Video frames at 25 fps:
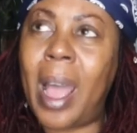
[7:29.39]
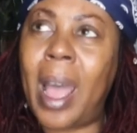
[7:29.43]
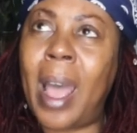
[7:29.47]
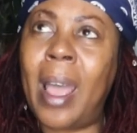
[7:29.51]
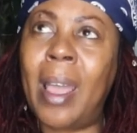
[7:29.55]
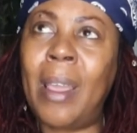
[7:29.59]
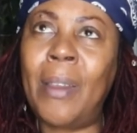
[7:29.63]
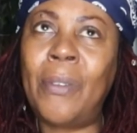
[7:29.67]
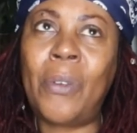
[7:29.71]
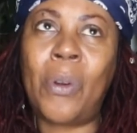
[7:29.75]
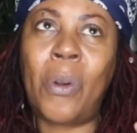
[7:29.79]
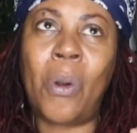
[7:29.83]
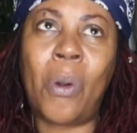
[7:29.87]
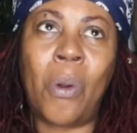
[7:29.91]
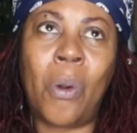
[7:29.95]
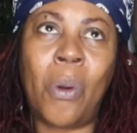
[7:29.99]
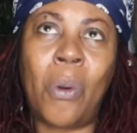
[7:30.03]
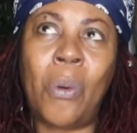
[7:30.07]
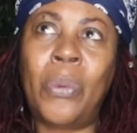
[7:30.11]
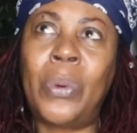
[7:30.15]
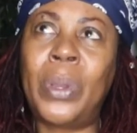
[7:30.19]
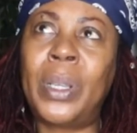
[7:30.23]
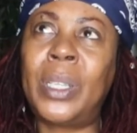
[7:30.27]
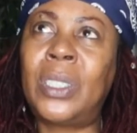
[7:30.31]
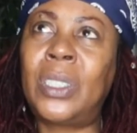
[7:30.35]
I've
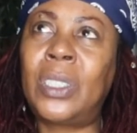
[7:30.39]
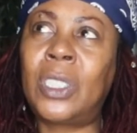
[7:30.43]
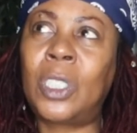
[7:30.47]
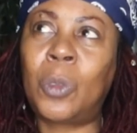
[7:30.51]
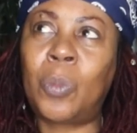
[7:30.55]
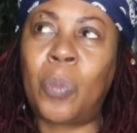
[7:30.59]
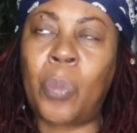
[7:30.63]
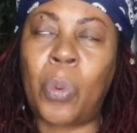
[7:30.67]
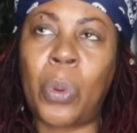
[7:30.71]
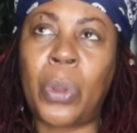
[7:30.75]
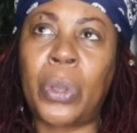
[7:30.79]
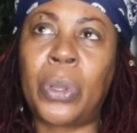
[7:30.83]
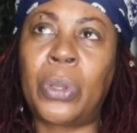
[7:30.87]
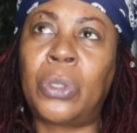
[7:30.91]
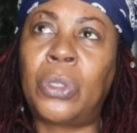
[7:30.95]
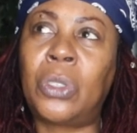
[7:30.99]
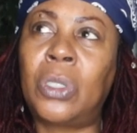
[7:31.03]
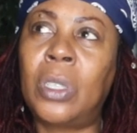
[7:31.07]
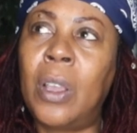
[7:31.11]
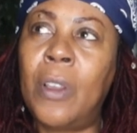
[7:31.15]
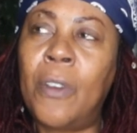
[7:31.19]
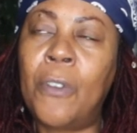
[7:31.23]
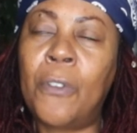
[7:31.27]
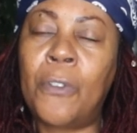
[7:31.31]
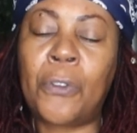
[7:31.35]
always spoiled
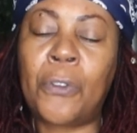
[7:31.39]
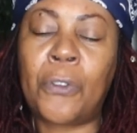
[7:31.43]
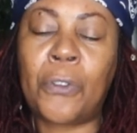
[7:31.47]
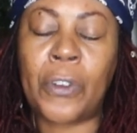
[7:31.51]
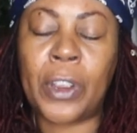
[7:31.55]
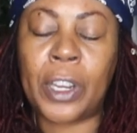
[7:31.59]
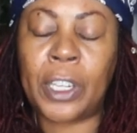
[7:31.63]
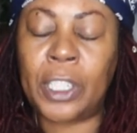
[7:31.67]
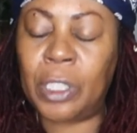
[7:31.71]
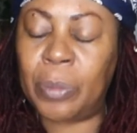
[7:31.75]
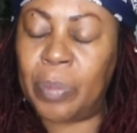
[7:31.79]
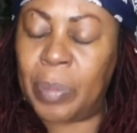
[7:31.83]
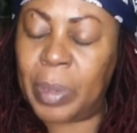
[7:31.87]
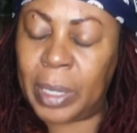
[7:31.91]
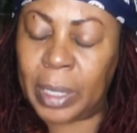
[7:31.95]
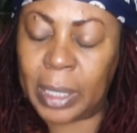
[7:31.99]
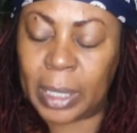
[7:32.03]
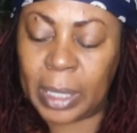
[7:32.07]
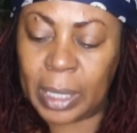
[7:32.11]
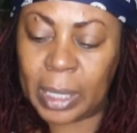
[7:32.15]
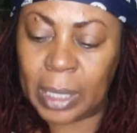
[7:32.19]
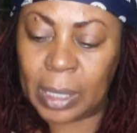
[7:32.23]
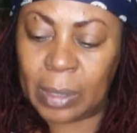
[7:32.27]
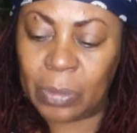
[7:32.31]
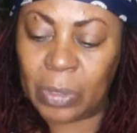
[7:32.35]
fresh mint
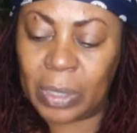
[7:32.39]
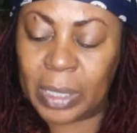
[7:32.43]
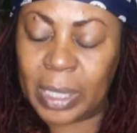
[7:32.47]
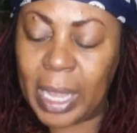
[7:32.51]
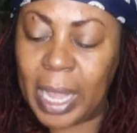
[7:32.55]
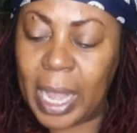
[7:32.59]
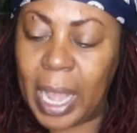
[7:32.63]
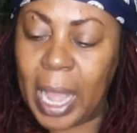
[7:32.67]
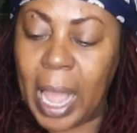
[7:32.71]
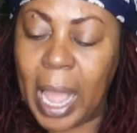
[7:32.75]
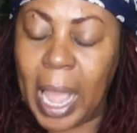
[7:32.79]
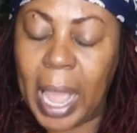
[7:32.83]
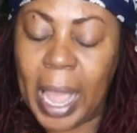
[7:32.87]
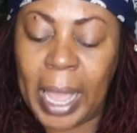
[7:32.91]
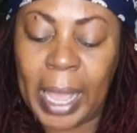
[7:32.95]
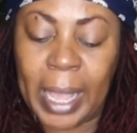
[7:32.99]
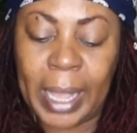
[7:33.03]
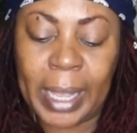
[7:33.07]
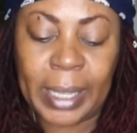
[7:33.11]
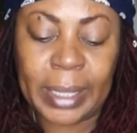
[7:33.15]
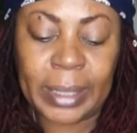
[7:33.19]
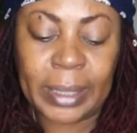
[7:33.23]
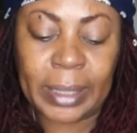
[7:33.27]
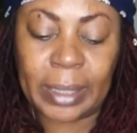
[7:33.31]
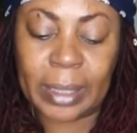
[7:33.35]
leaves
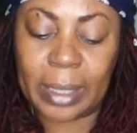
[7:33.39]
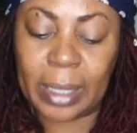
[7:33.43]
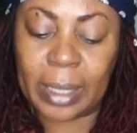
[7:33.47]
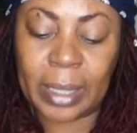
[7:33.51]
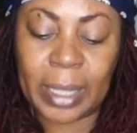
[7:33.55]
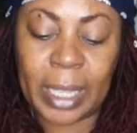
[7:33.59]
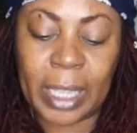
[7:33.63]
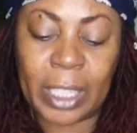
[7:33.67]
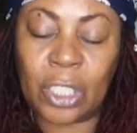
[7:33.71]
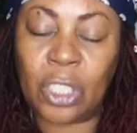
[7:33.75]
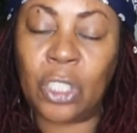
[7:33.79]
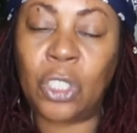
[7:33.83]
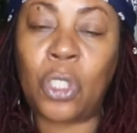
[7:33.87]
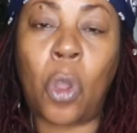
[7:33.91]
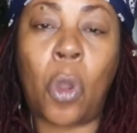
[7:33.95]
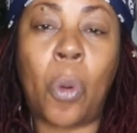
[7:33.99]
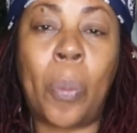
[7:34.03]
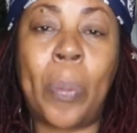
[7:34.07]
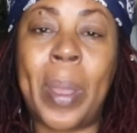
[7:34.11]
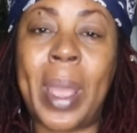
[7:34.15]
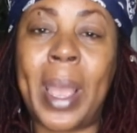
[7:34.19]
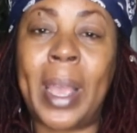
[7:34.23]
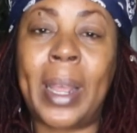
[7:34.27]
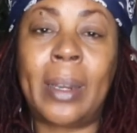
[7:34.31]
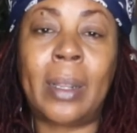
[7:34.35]
and they just go
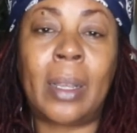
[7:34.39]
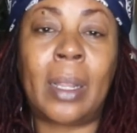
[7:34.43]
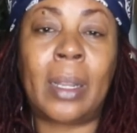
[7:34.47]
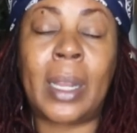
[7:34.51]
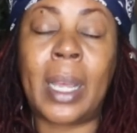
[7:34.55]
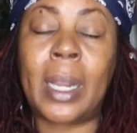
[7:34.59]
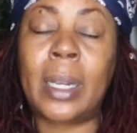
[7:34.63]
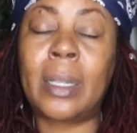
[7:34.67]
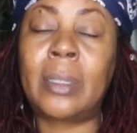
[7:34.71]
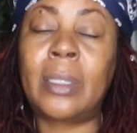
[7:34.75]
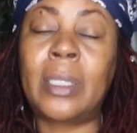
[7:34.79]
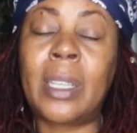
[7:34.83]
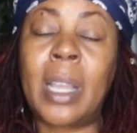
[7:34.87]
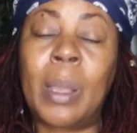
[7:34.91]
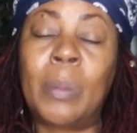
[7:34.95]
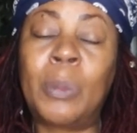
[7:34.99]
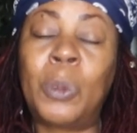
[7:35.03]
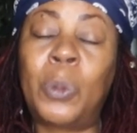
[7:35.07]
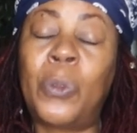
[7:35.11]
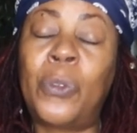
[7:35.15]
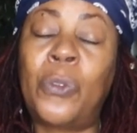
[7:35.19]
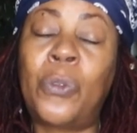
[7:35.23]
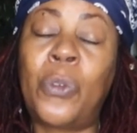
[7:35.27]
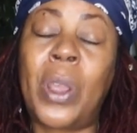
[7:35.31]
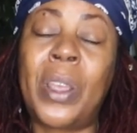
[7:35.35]
bad a lot of times
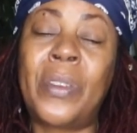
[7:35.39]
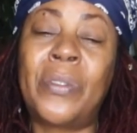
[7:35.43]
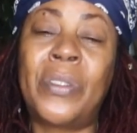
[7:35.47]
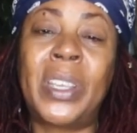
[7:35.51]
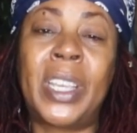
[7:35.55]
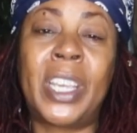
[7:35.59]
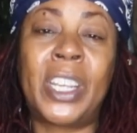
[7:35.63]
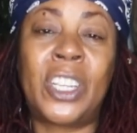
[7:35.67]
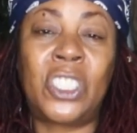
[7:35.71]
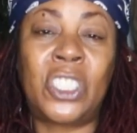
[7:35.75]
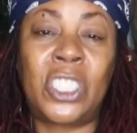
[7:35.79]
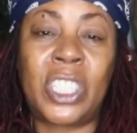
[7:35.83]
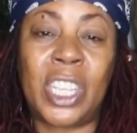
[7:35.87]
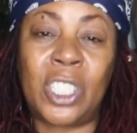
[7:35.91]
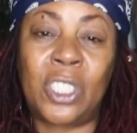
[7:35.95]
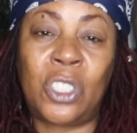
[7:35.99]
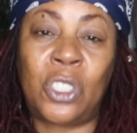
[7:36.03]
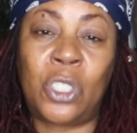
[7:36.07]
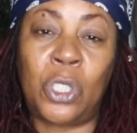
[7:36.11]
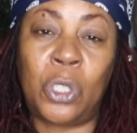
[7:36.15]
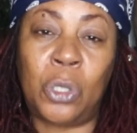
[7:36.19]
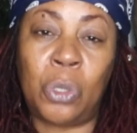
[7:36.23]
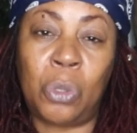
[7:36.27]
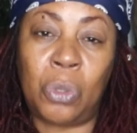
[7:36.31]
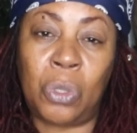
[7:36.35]
before I even get a chance
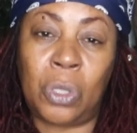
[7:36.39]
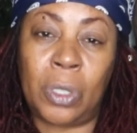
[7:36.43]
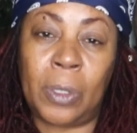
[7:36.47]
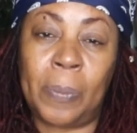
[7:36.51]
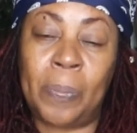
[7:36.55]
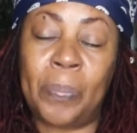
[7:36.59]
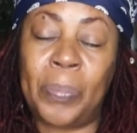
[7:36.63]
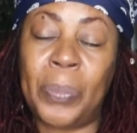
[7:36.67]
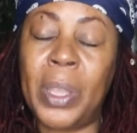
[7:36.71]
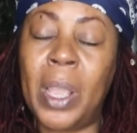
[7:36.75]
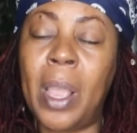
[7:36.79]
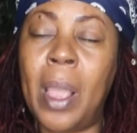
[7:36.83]
to use them.